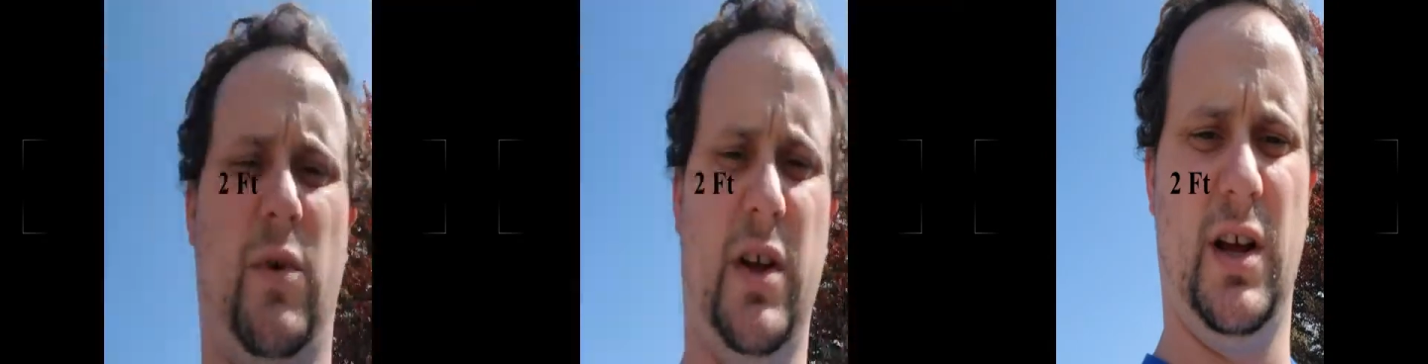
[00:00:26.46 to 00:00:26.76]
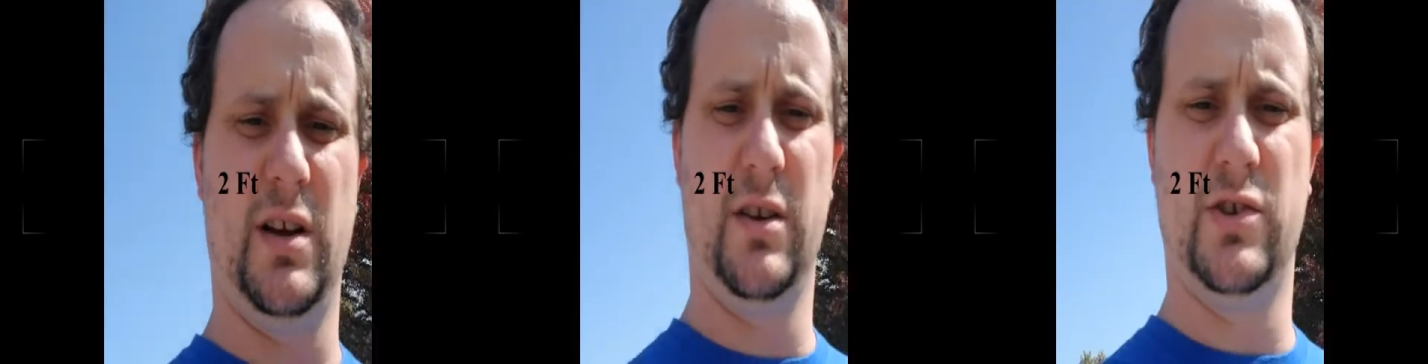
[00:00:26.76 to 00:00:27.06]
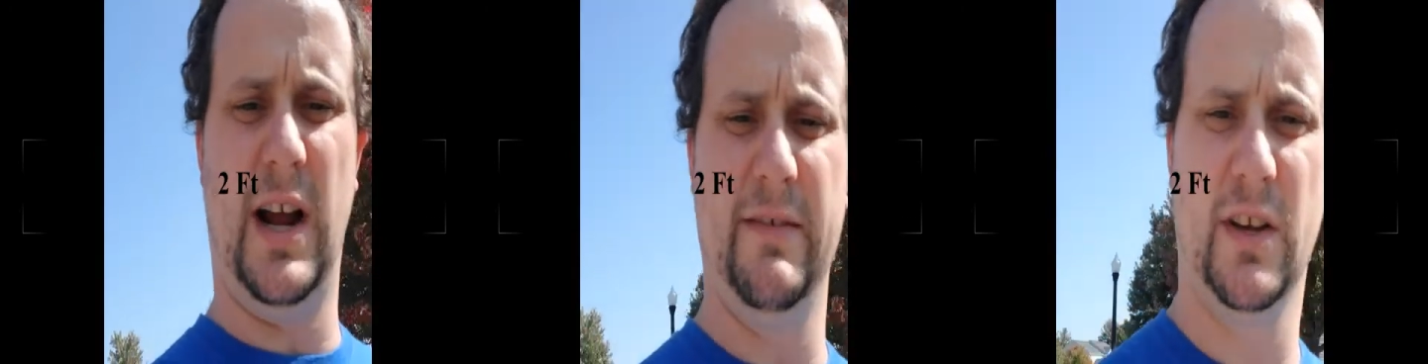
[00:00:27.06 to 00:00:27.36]
we're gonna
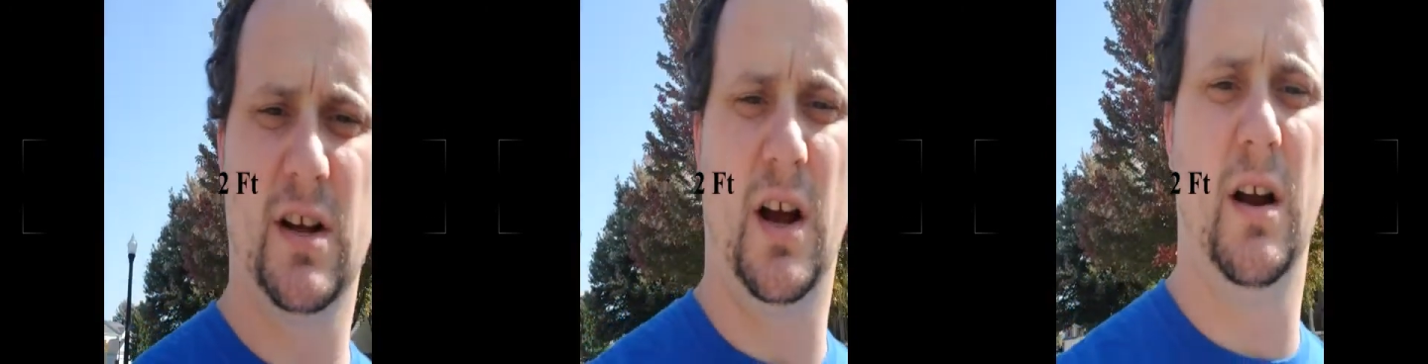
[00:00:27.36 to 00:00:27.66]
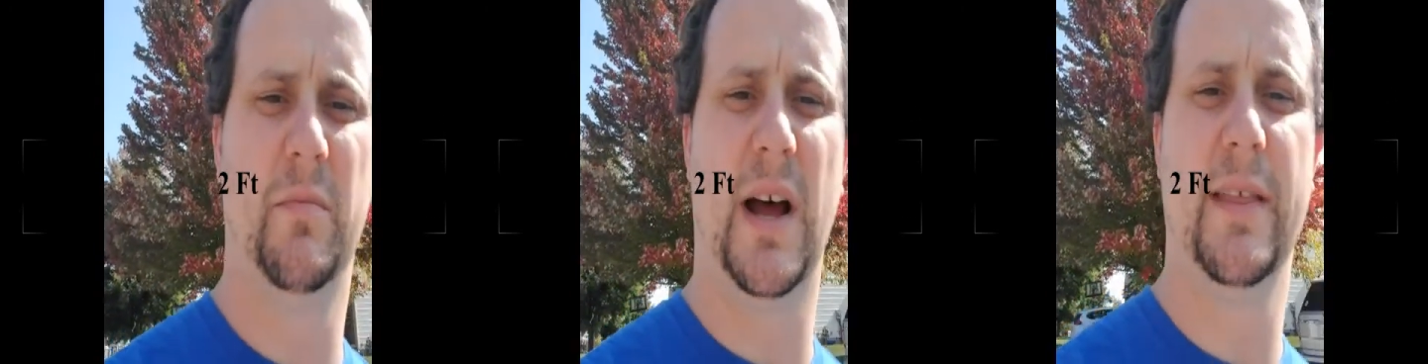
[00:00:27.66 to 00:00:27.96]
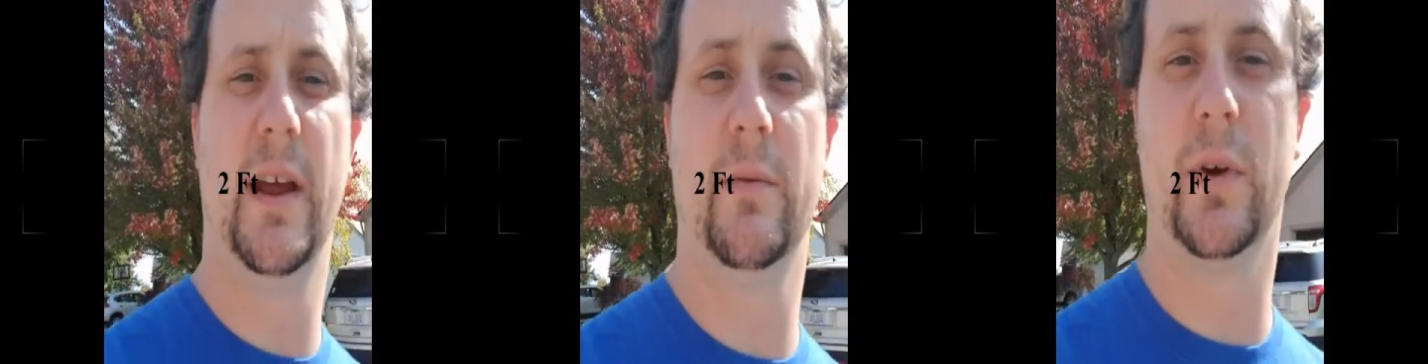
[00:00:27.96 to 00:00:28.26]
drive the car
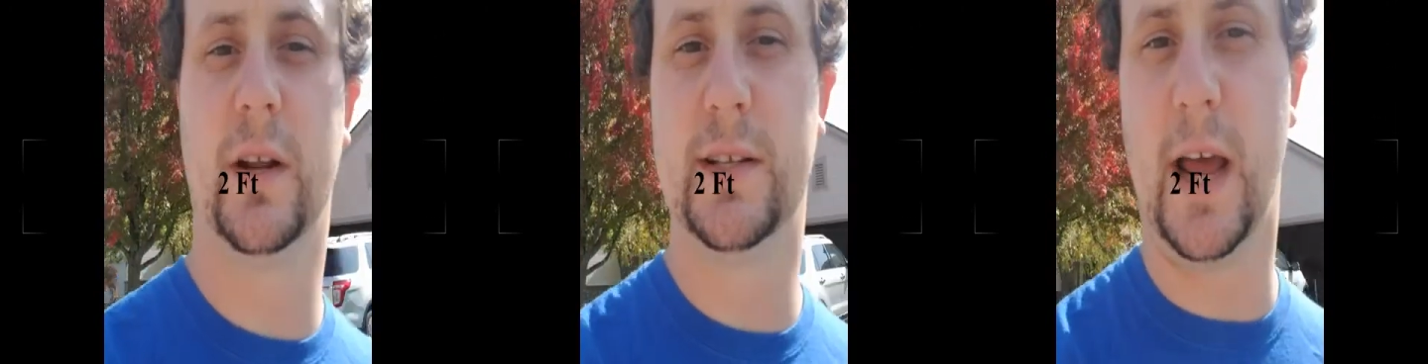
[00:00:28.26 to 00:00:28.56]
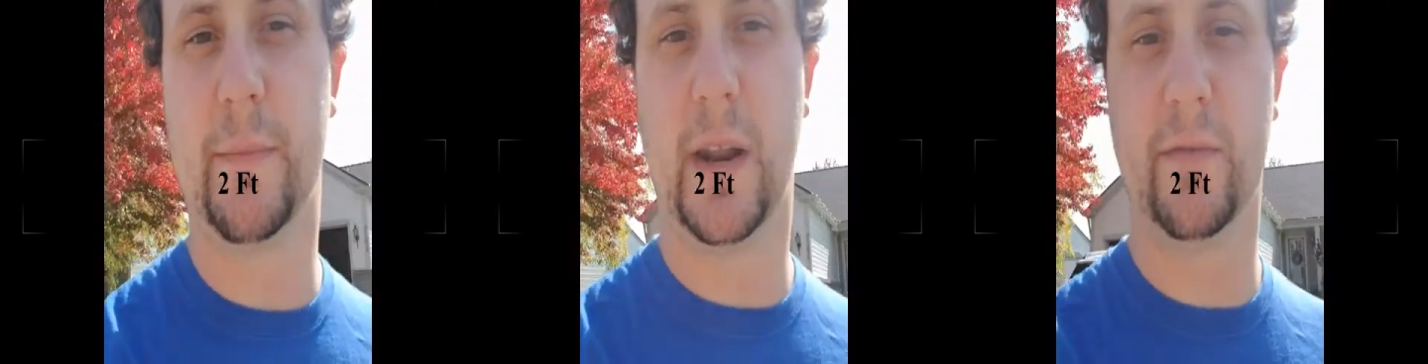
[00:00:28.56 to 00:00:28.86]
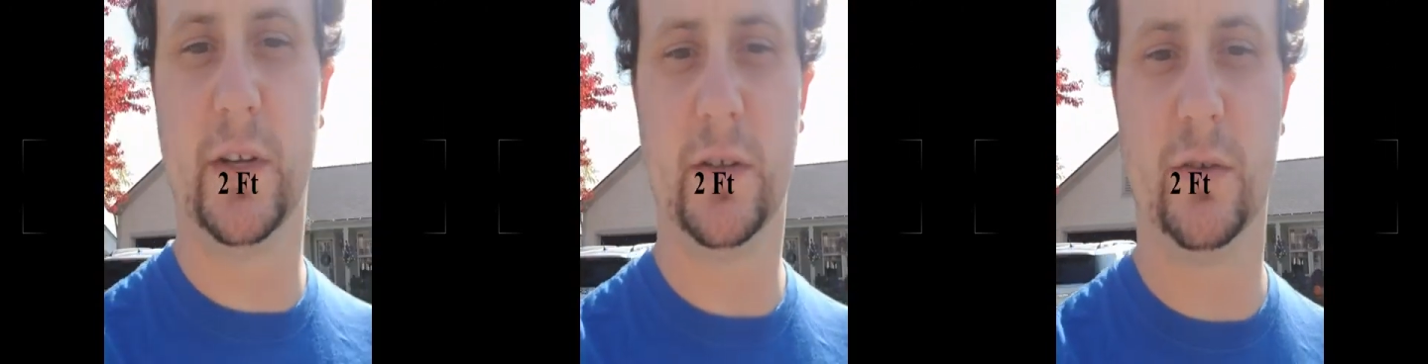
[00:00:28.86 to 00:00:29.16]
by there and we're gonna time
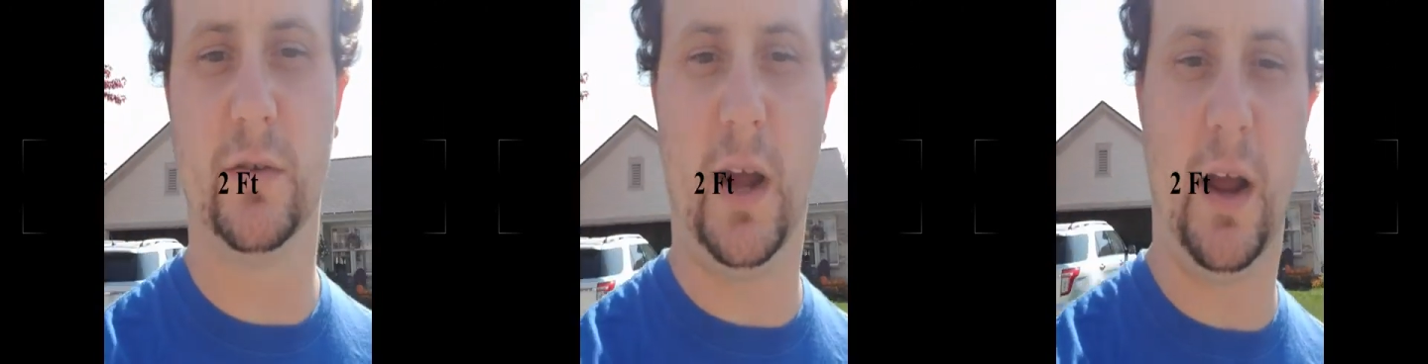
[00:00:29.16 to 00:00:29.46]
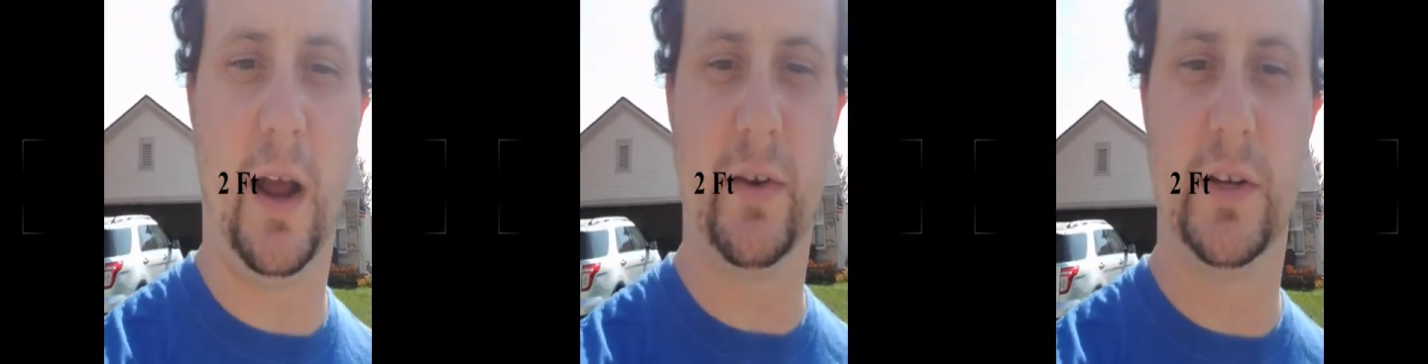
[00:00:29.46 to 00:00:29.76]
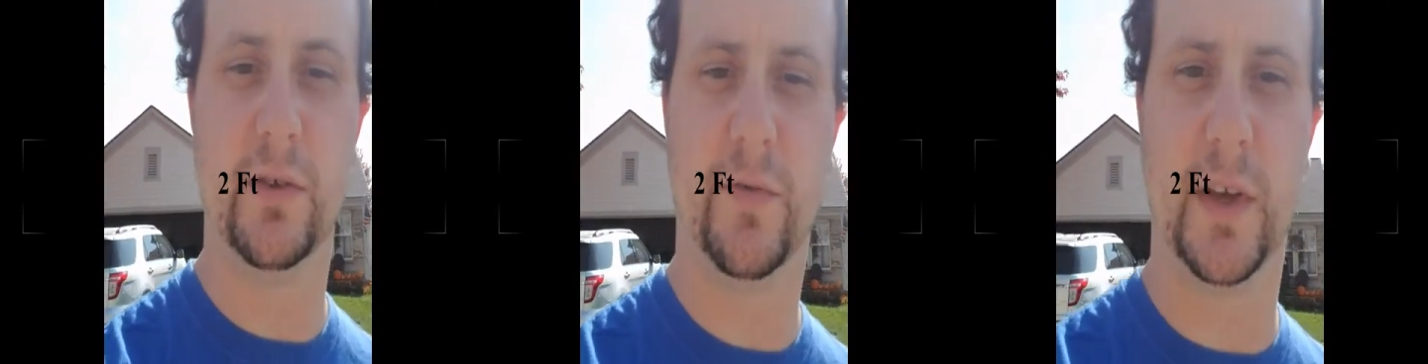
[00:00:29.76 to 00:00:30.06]
it every two uh,
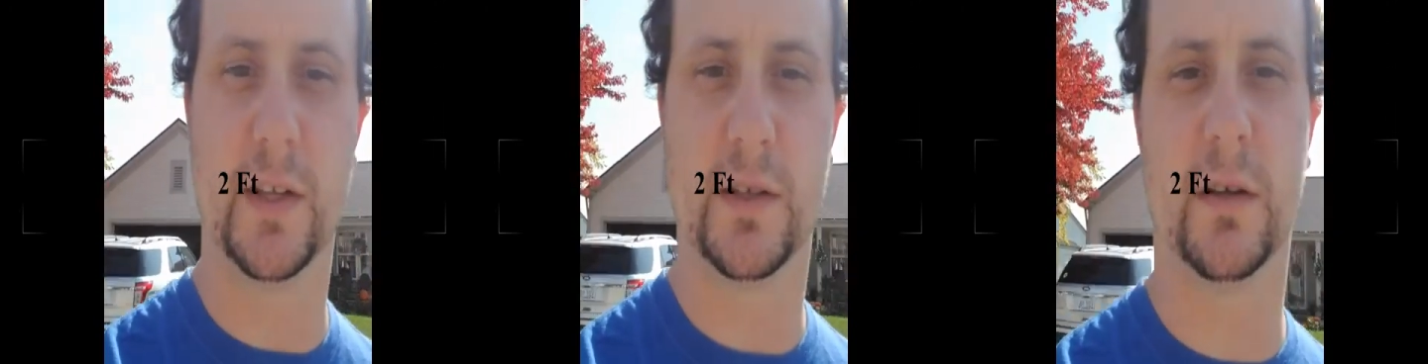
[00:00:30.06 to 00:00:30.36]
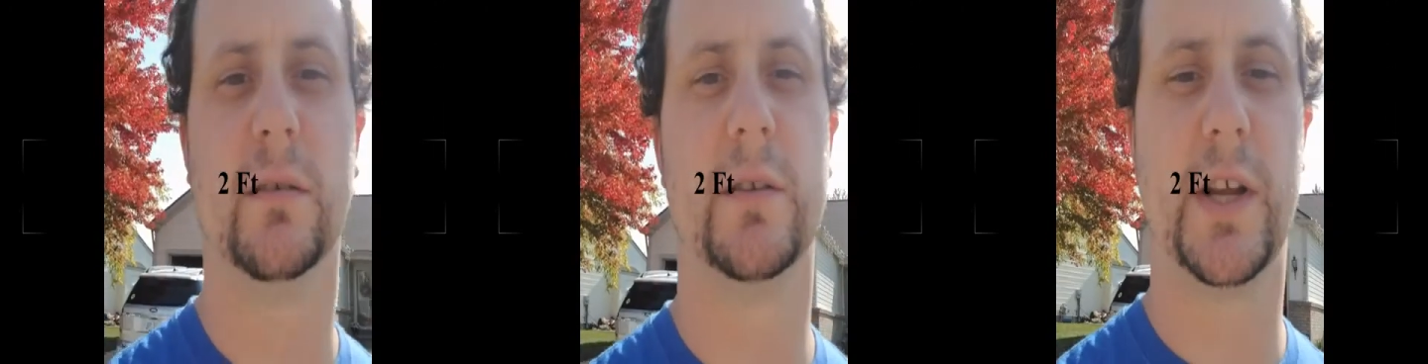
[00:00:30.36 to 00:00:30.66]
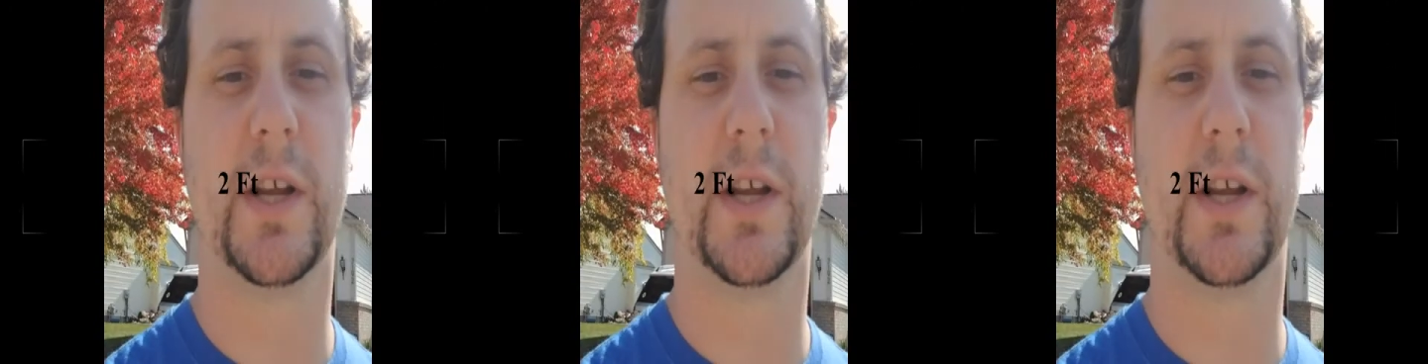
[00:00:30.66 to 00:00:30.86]
every two feet. So check